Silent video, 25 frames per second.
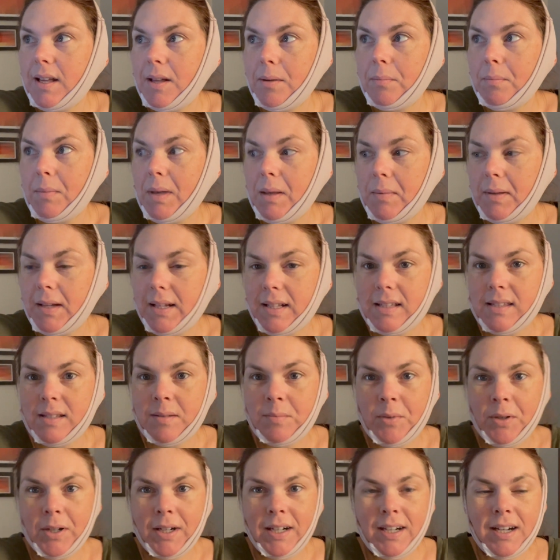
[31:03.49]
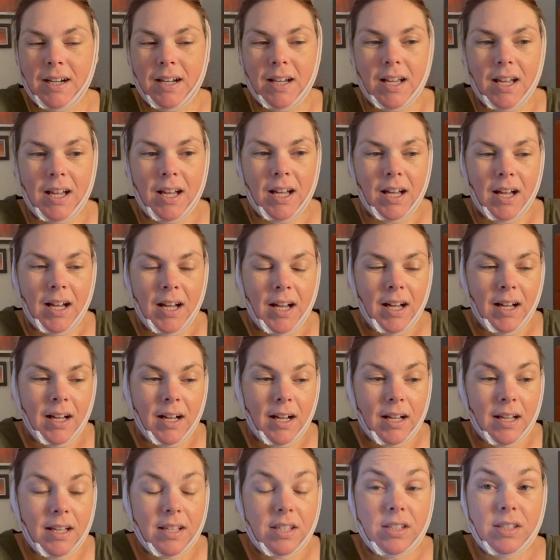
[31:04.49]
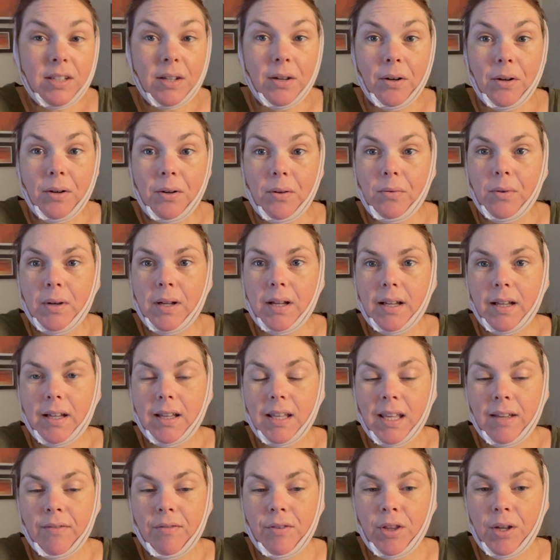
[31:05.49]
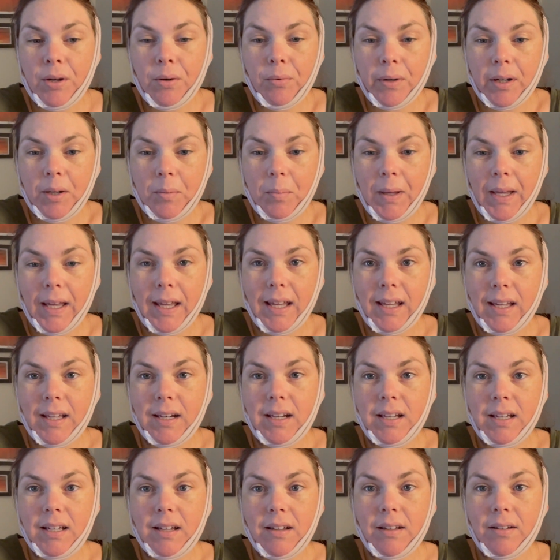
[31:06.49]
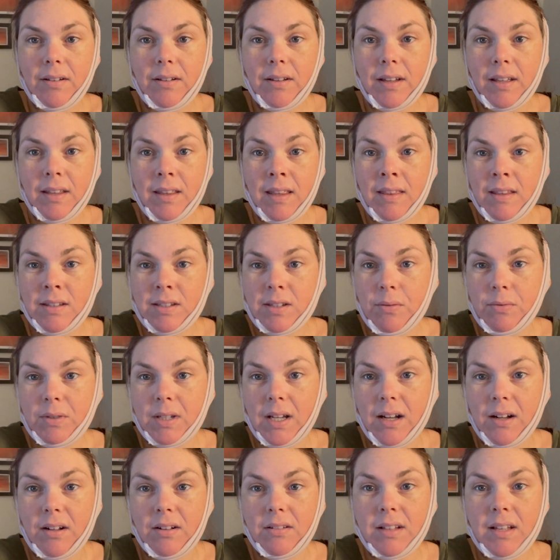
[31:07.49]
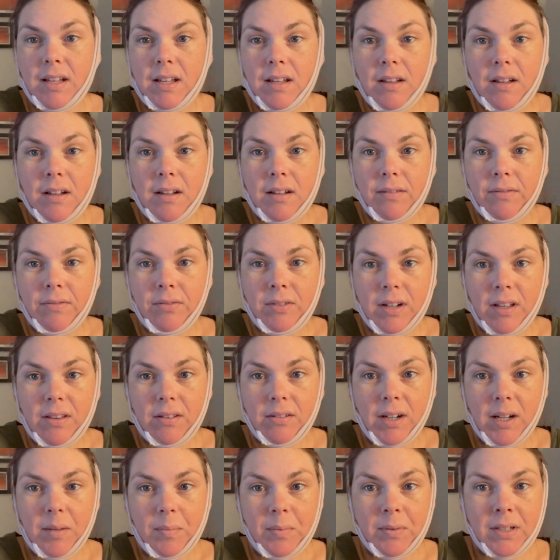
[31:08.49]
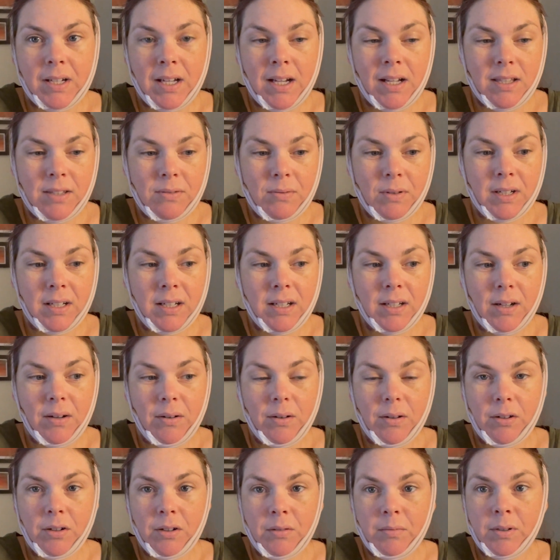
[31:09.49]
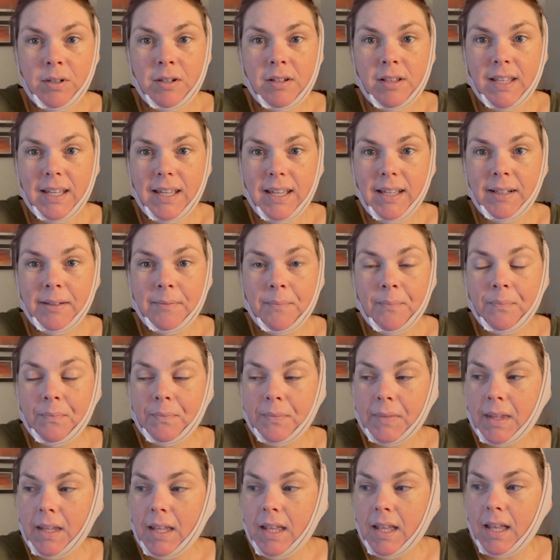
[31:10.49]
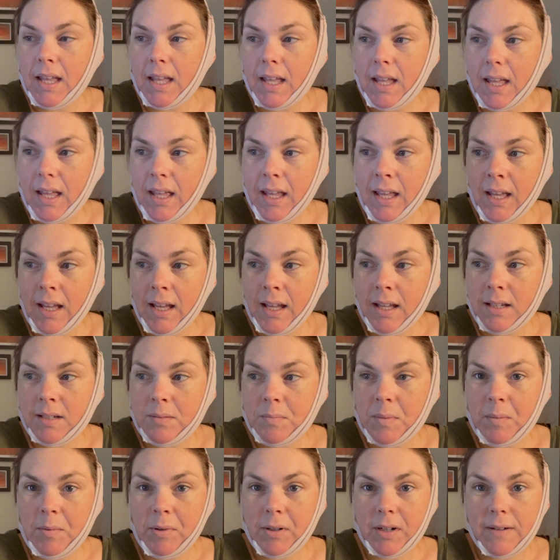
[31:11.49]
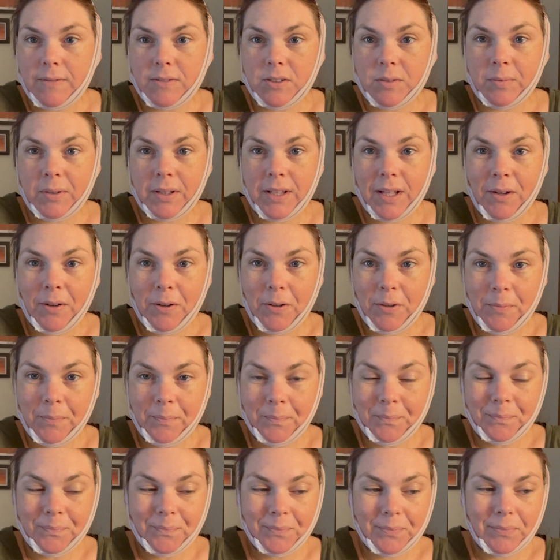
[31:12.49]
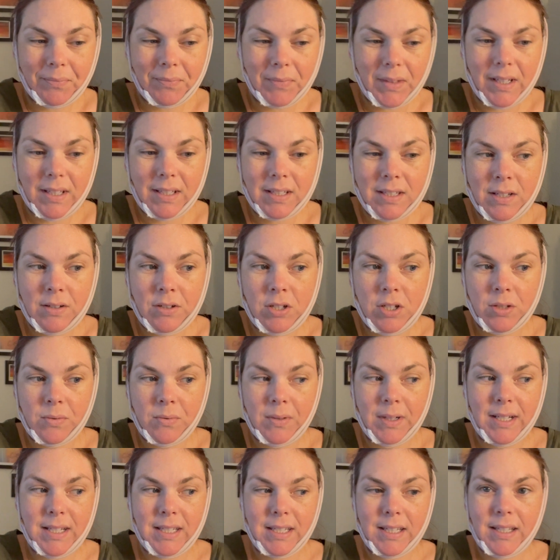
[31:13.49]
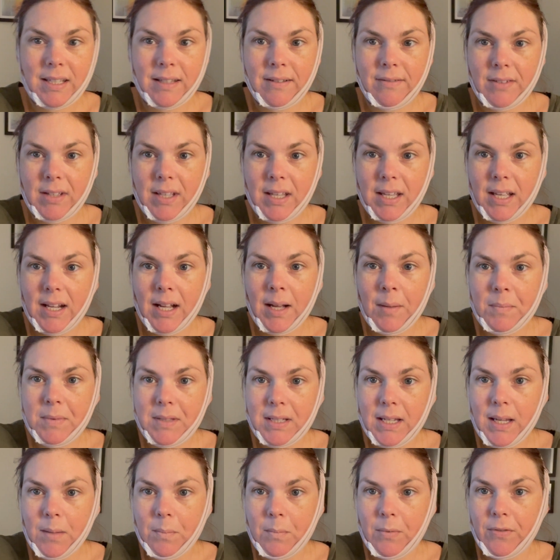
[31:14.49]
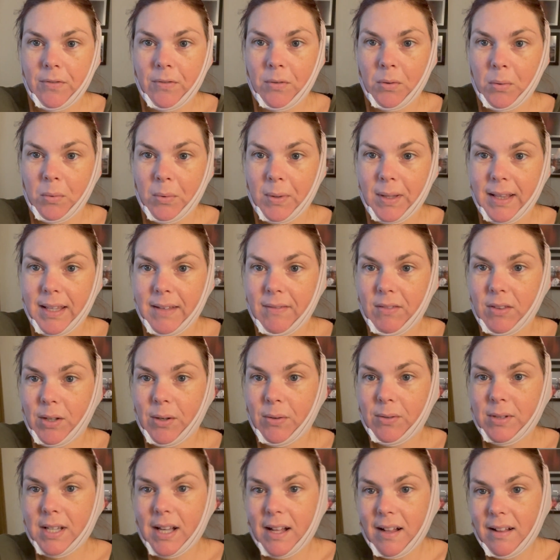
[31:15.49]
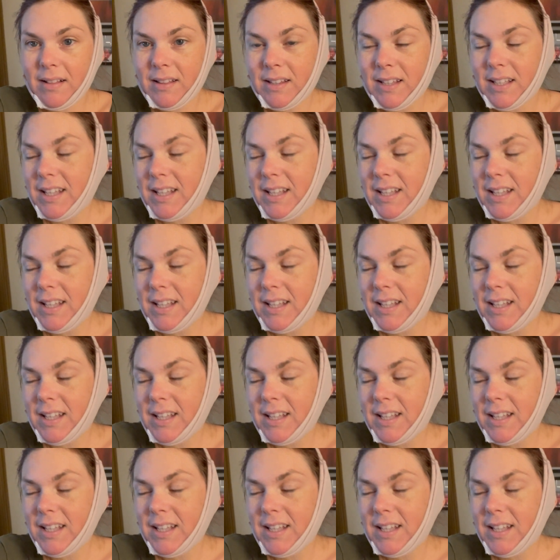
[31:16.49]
maybe get some more. Uh, so even though we're paid in this hotel for another couple nights, we're going to go home early and be more comfortable at home. So just wanted to give a update before we leave the hotel.